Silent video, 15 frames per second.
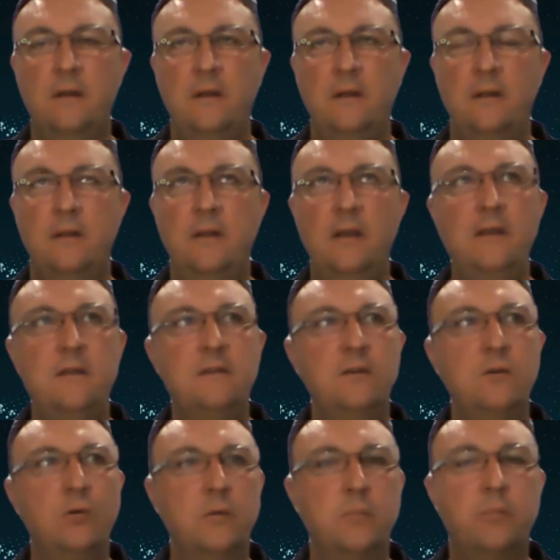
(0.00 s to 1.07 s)
the
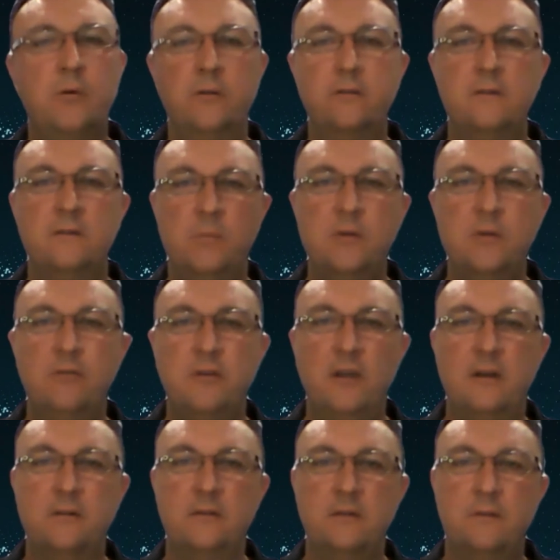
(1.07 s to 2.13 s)
easy ore deposits have been
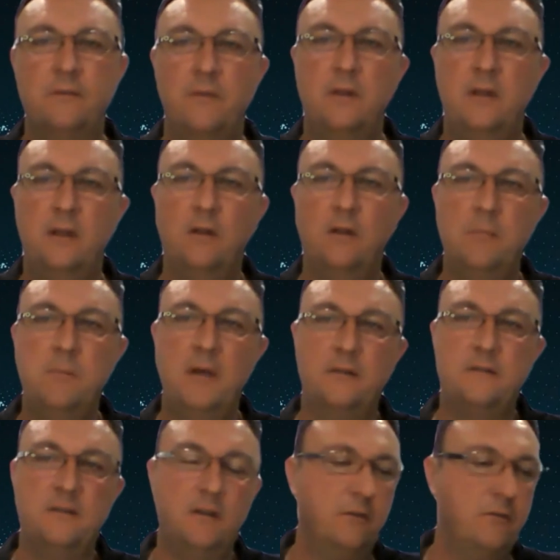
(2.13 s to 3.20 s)
found, and like Matt
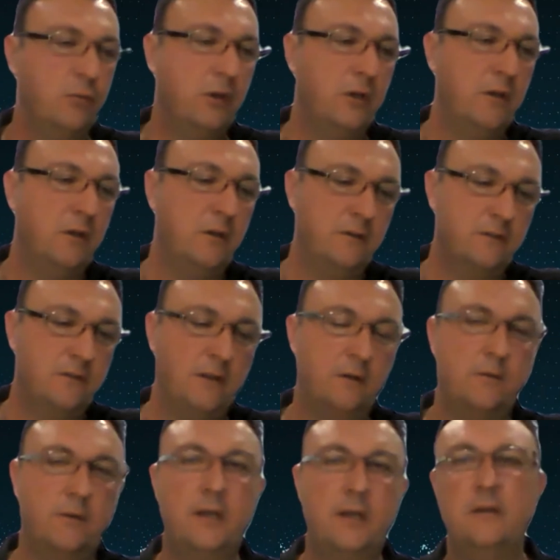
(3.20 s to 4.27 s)
said, if we're going to
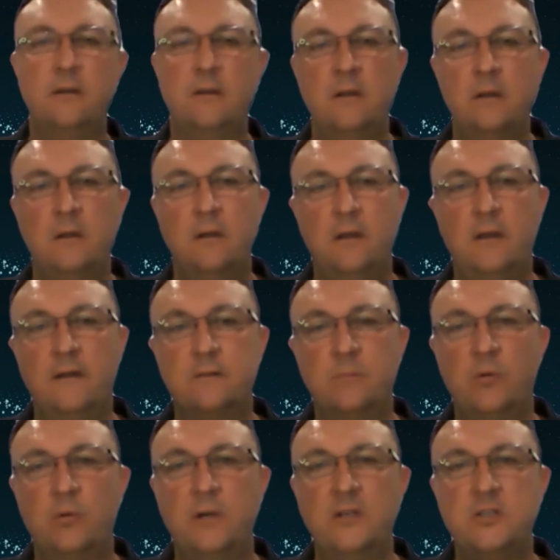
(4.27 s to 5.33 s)
accelerate
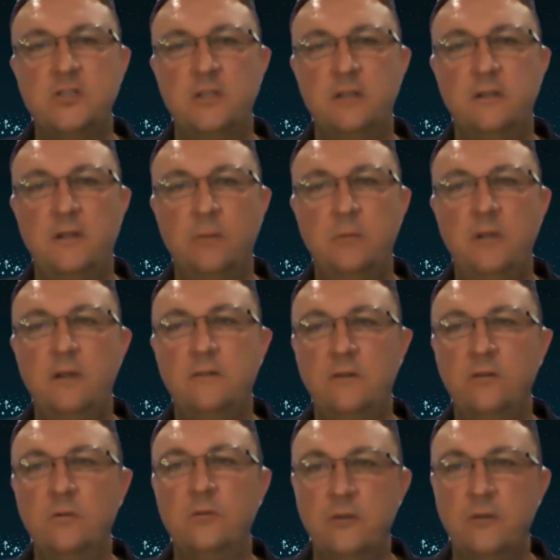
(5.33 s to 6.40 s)
exploration, then we need to
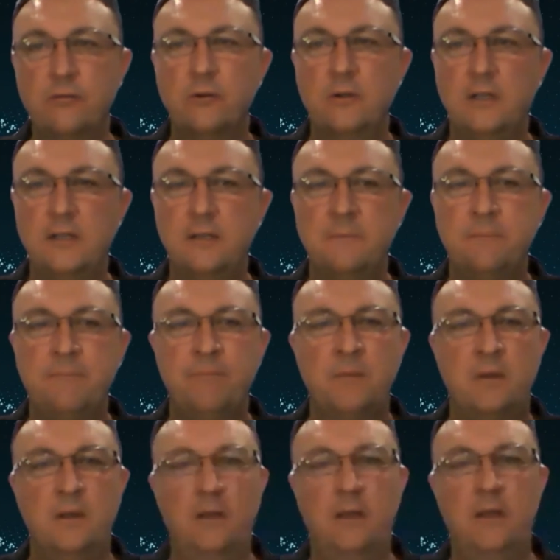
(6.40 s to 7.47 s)
do it differently.
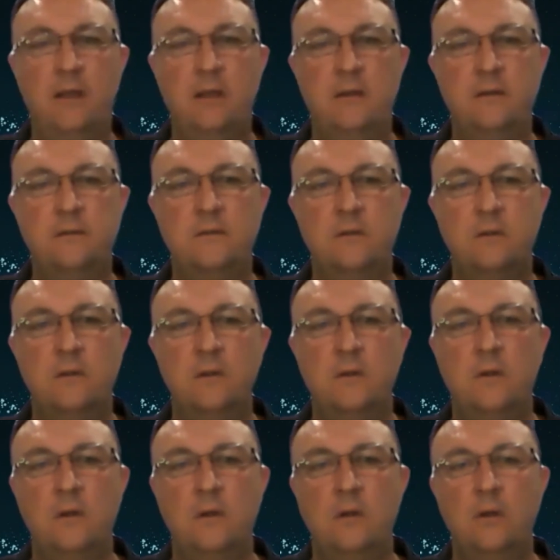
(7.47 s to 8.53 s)
And
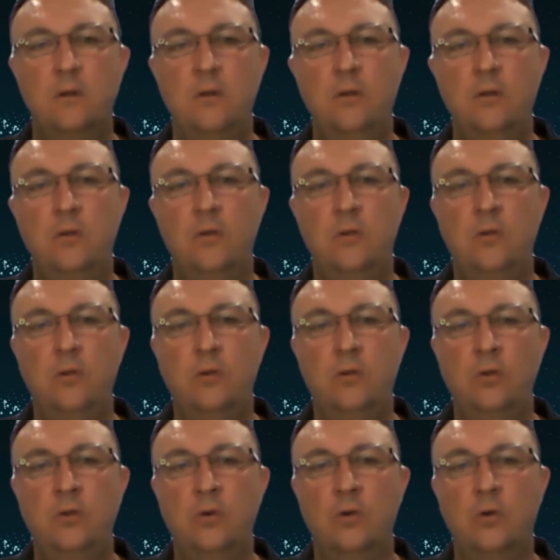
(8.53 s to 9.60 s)

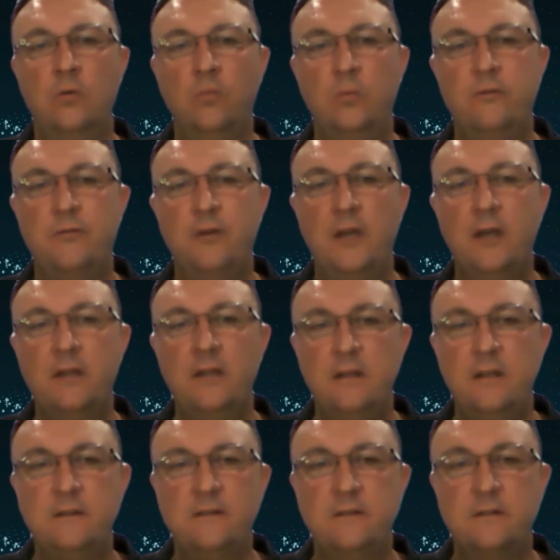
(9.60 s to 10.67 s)
we've found the
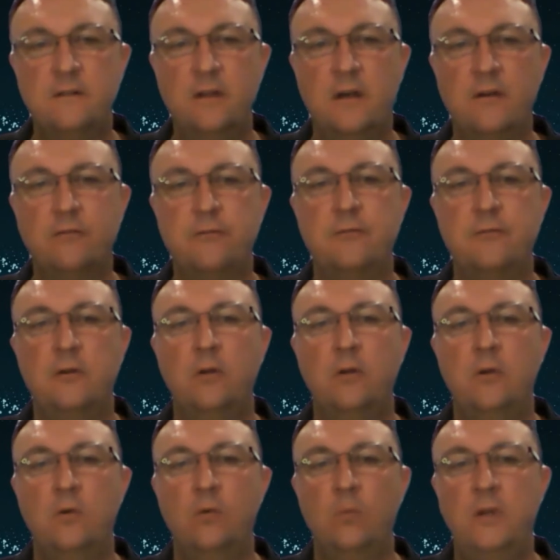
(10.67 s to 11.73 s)
easy stuff.
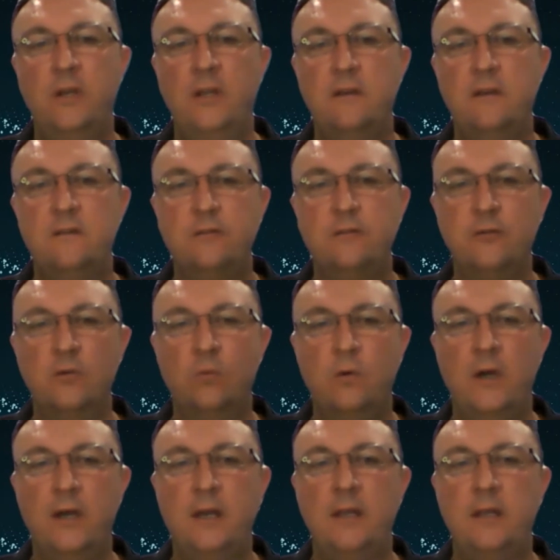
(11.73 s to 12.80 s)
We need a different
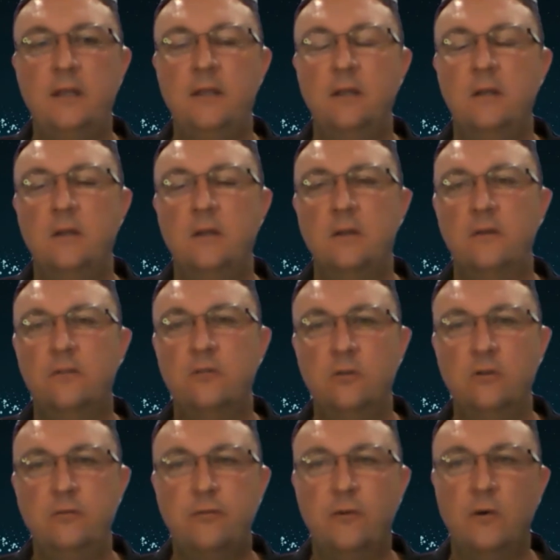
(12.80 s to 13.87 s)
way
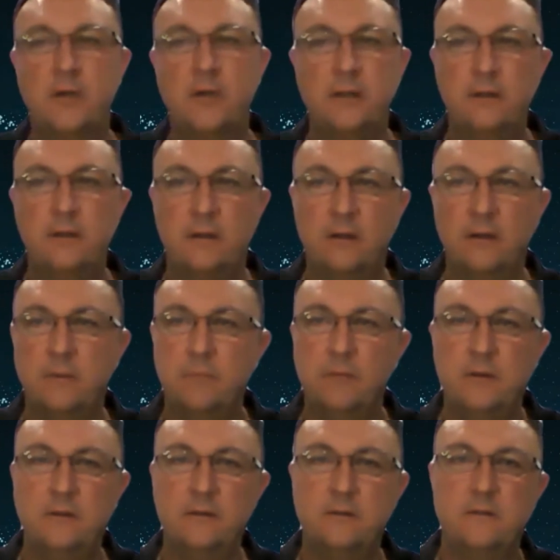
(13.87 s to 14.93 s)
to find
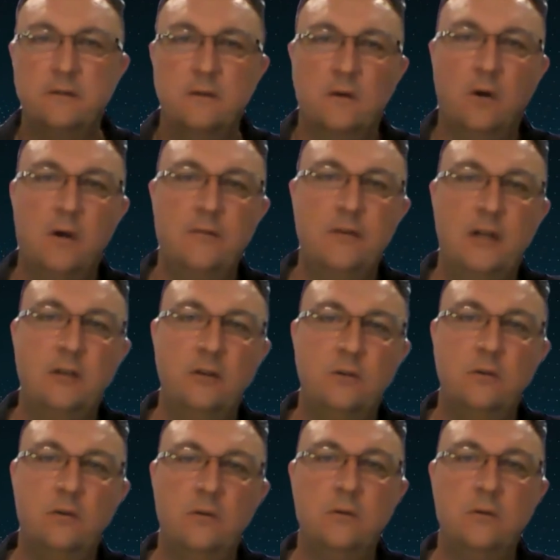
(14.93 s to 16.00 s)
these high
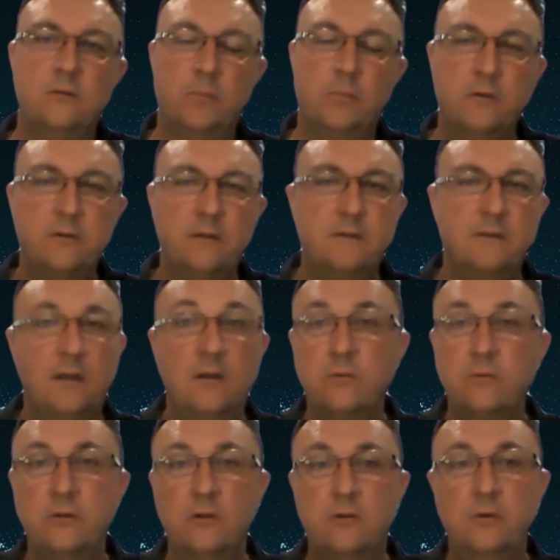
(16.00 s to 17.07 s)
value deposits and
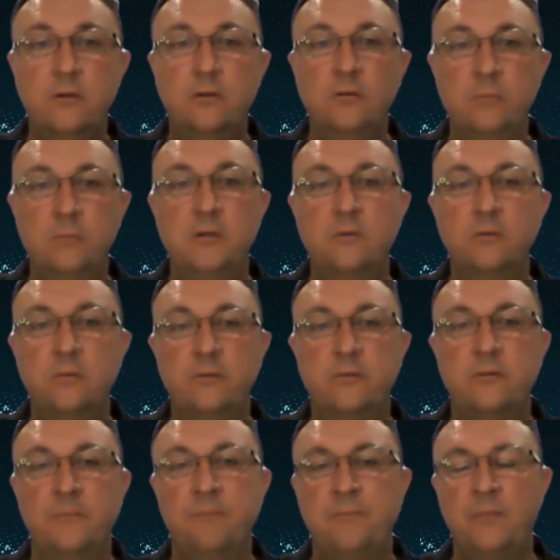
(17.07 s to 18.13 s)
also critical
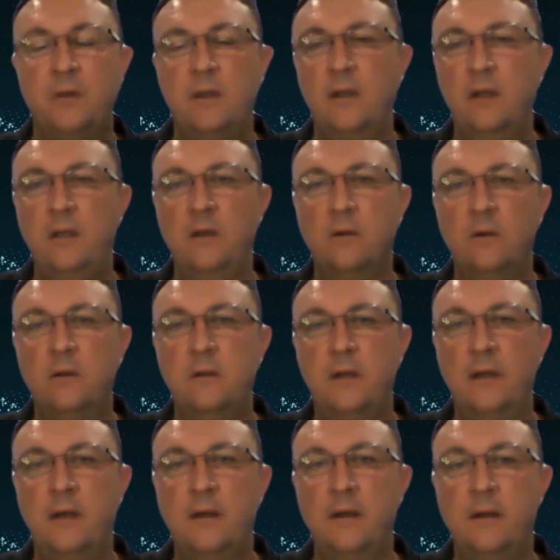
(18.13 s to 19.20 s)
minerals,
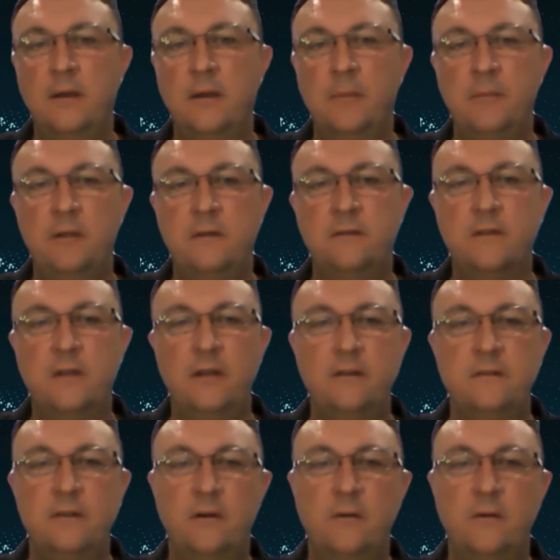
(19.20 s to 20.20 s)
in settings that are